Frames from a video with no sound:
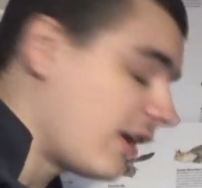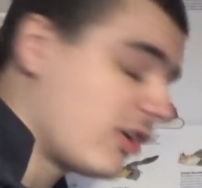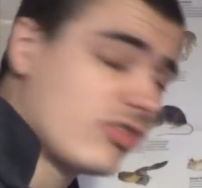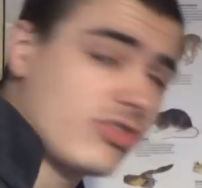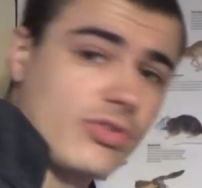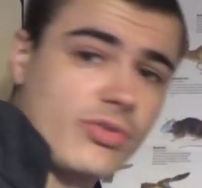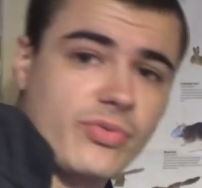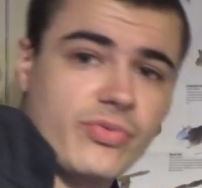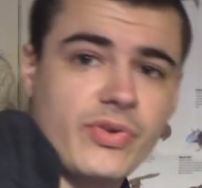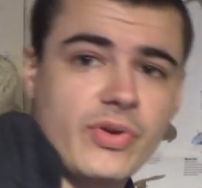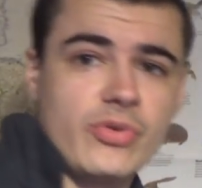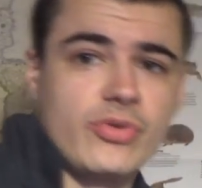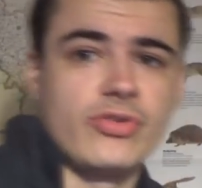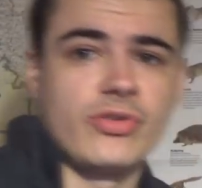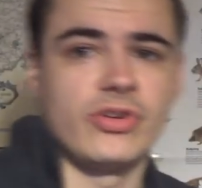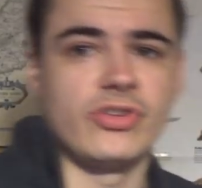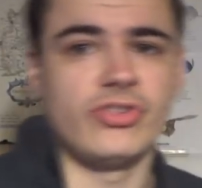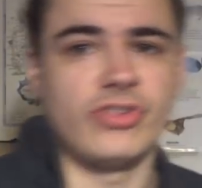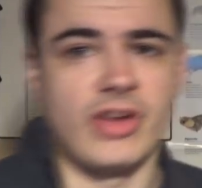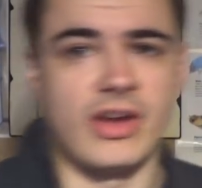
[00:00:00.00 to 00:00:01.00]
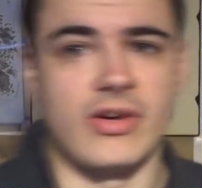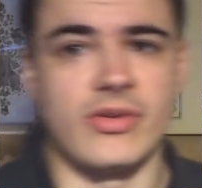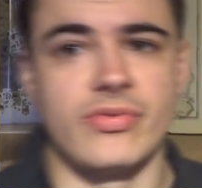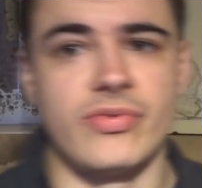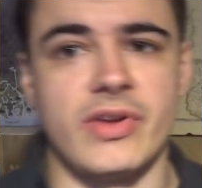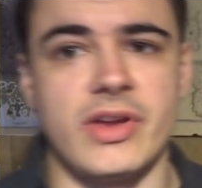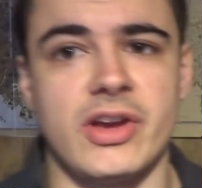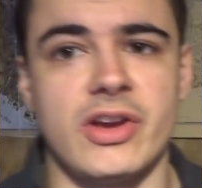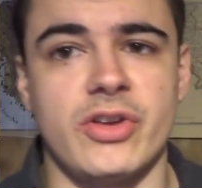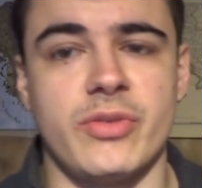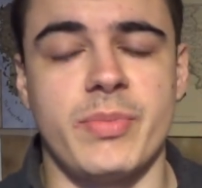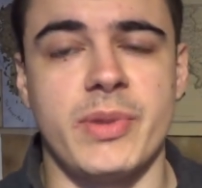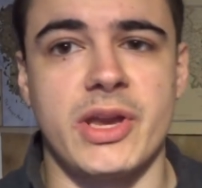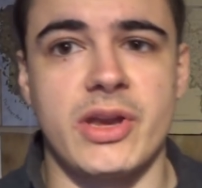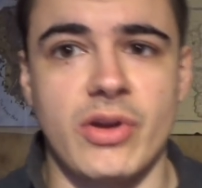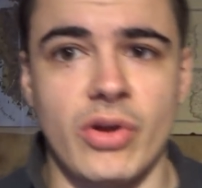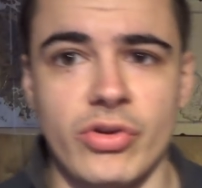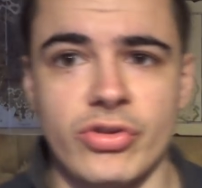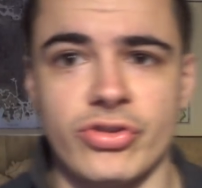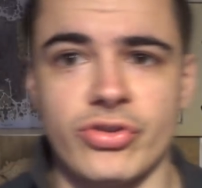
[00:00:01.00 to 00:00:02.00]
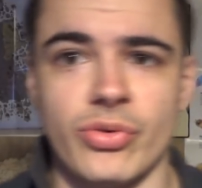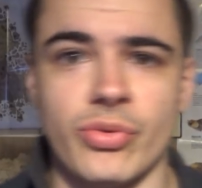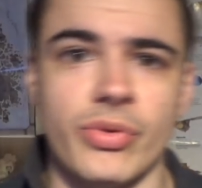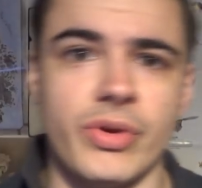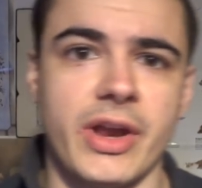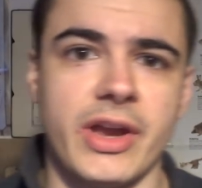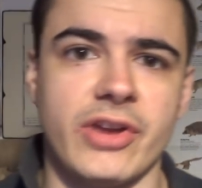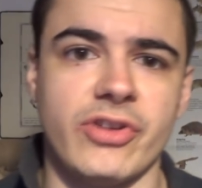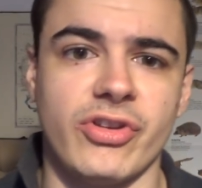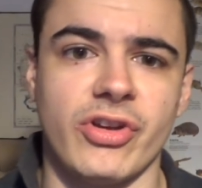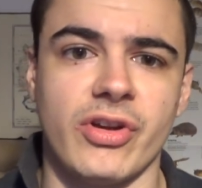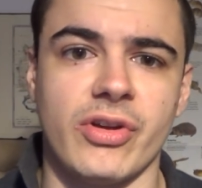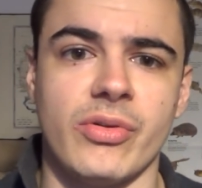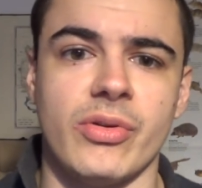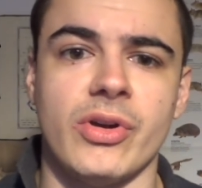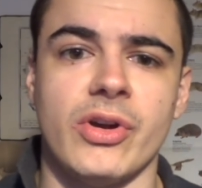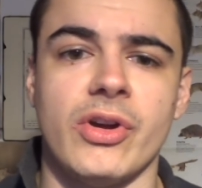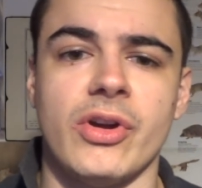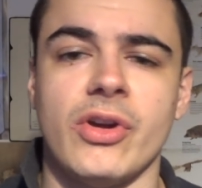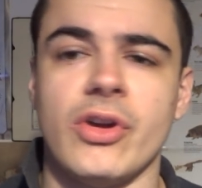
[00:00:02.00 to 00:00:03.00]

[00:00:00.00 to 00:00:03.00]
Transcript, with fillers: actual filter itself, it could be GOST or NATO.